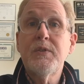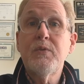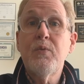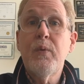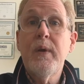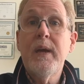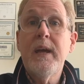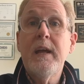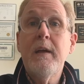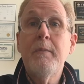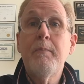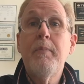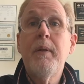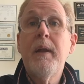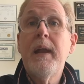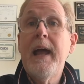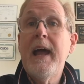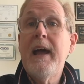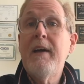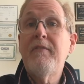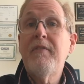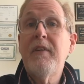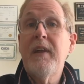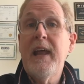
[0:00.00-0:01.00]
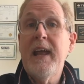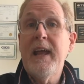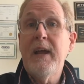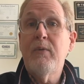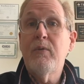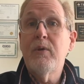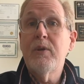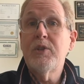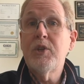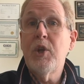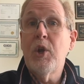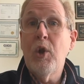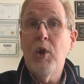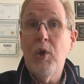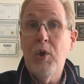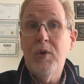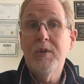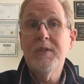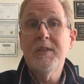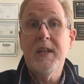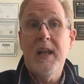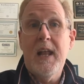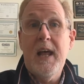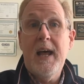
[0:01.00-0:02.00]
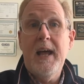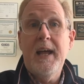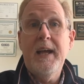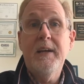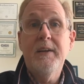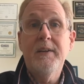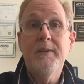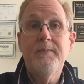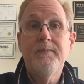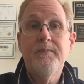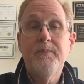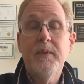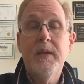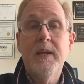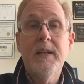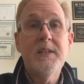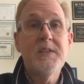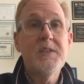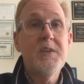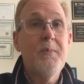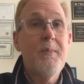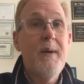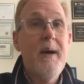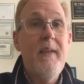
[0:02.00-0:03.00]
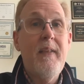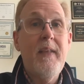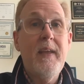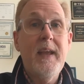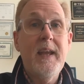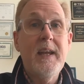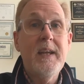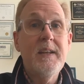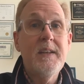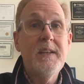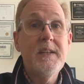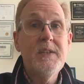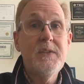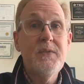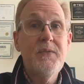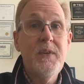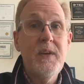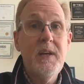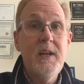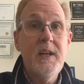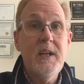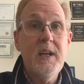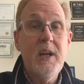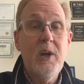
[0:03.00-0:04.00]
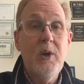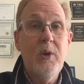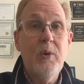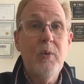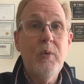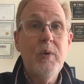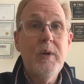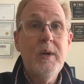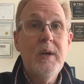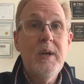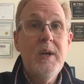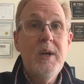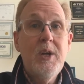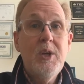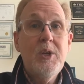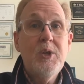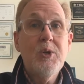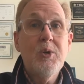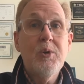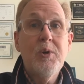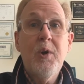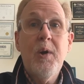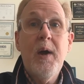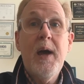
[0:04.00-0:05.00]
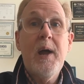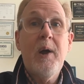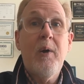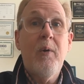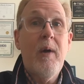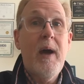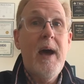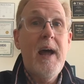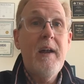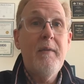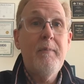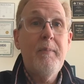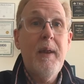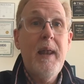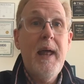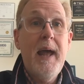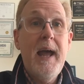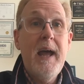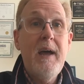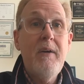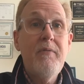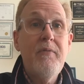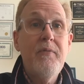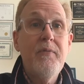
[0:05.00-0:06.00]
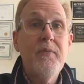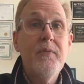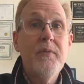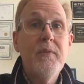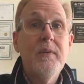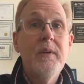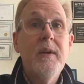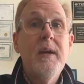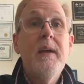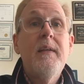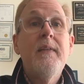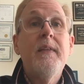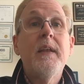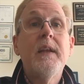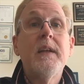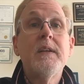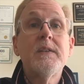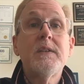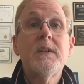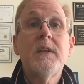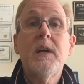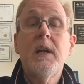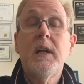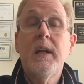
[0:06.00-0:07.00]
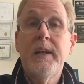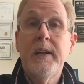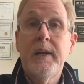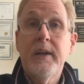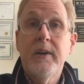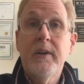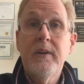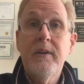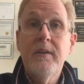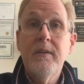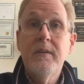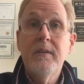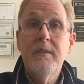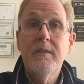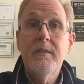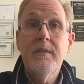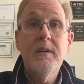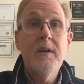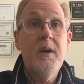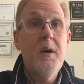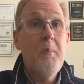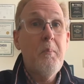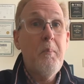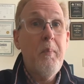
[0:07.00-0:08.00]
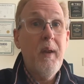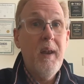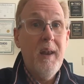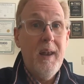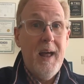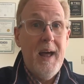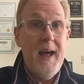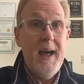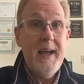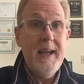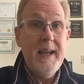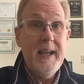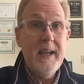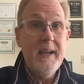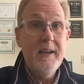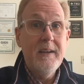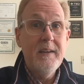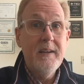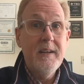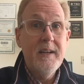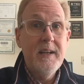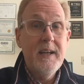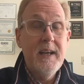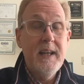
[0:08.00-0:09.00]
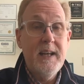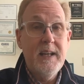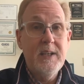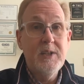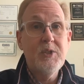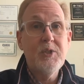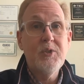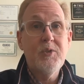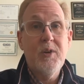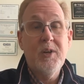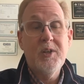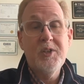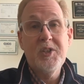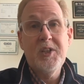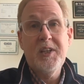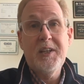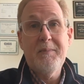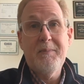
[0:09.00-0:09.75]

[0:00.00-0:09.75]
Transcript: weak PLAAFP language looks like. And so by the end of this video, you'll know how to write a PLAAFP that is clear, compliant, and instructionally